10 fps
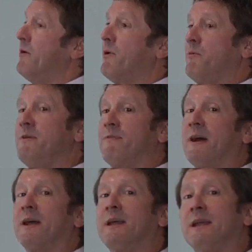what we
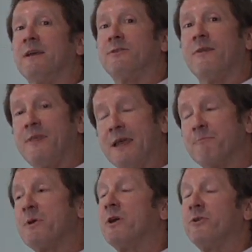find is that the
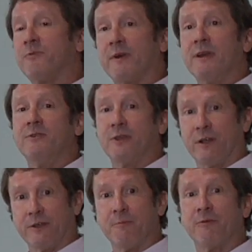embryos very
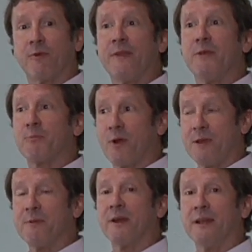seldom have read the
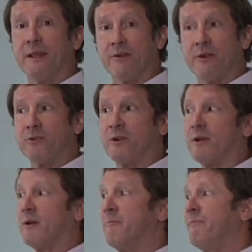primary literature.